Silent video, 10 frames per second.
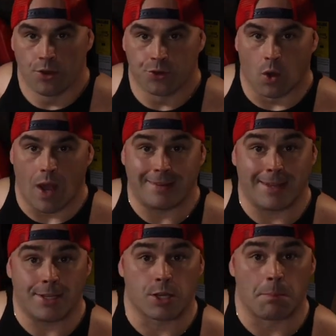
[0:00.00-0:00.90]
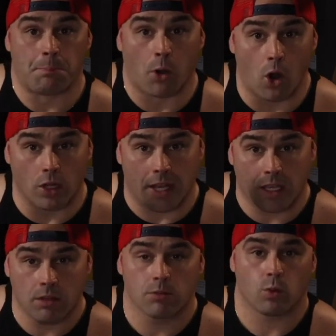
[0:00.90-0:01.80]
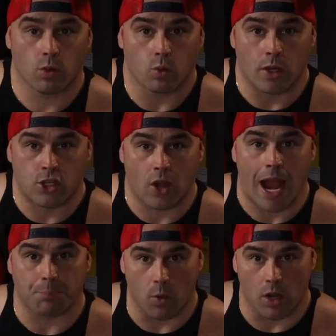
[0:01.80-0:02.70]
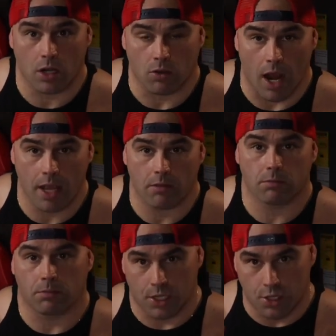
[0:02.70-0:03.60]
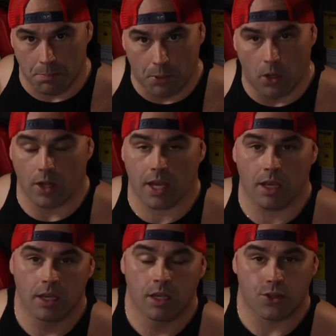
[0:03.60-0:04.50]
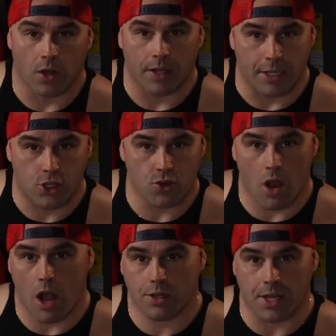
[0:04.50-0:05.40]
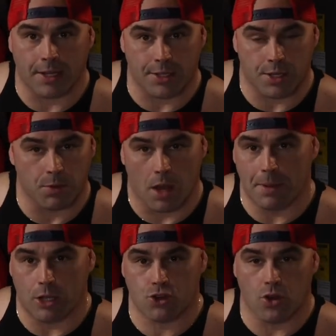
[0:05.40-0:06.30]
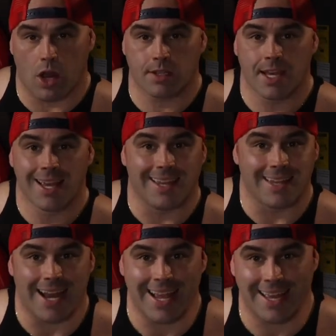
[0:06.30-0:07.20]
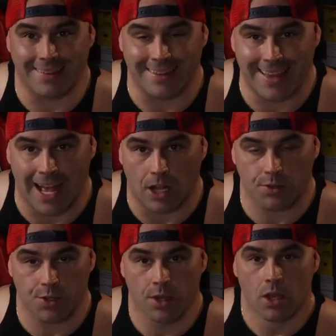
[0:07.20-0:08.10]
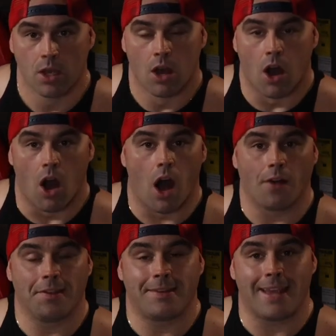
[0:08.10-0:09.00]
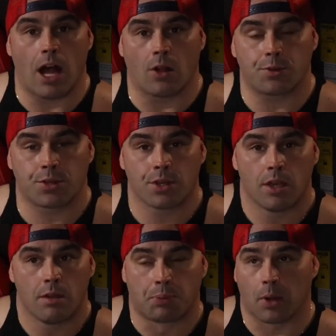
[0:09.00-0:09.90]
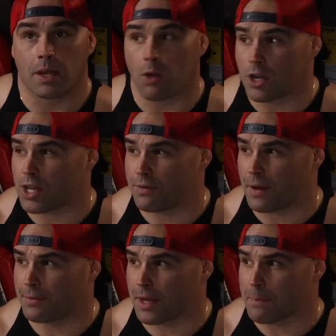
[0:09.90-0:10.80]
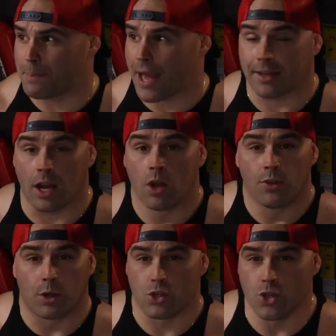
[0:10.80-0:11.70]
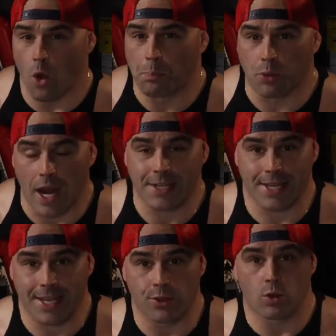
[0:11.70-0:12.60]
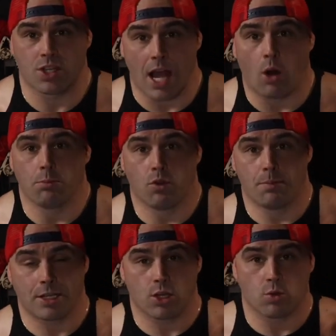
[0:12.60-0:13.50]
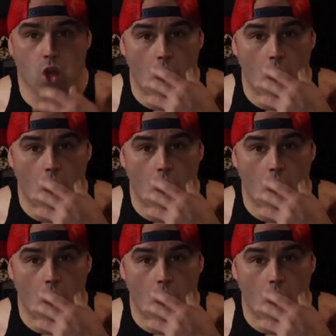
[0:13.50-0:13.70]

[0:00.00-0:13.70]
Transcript: So I did some pulling with trap work, right? Did some pulling. So I did shrugs, I did some dumbbell shrugs, and then I hit the delts. All the delts pretty much, if I'm thinking back now, there was no pressing in those delt movements. It was